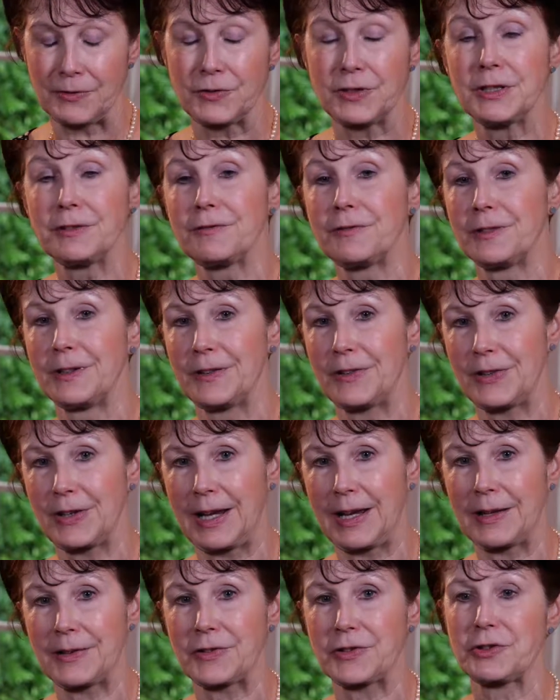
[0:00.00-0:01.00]
difference
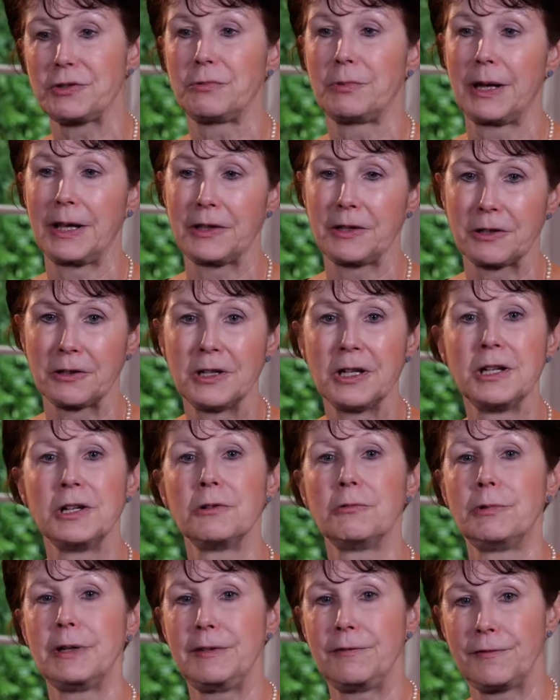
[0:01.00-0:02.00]
as to whether
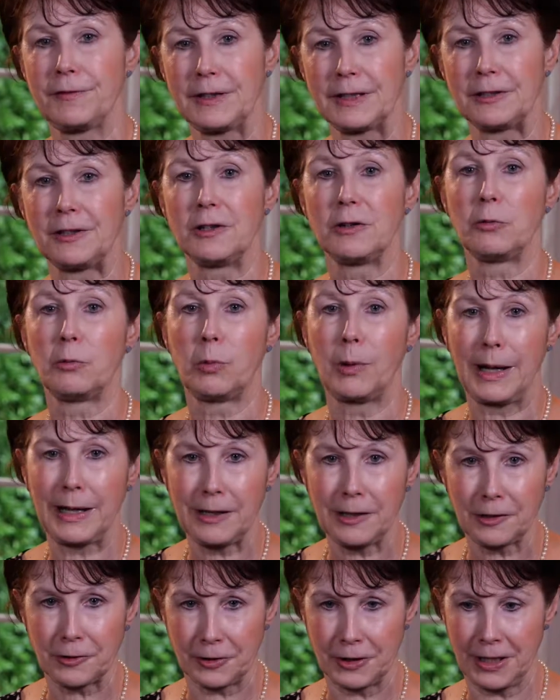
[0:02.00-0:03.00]
we feel
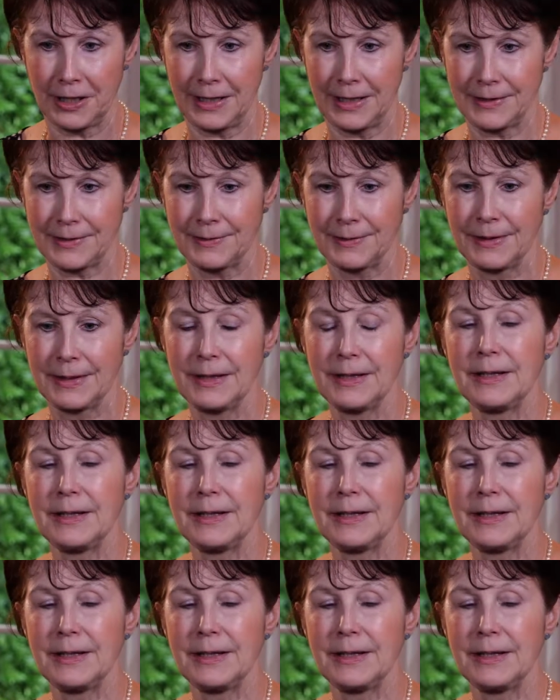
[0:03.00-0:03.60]
well or not.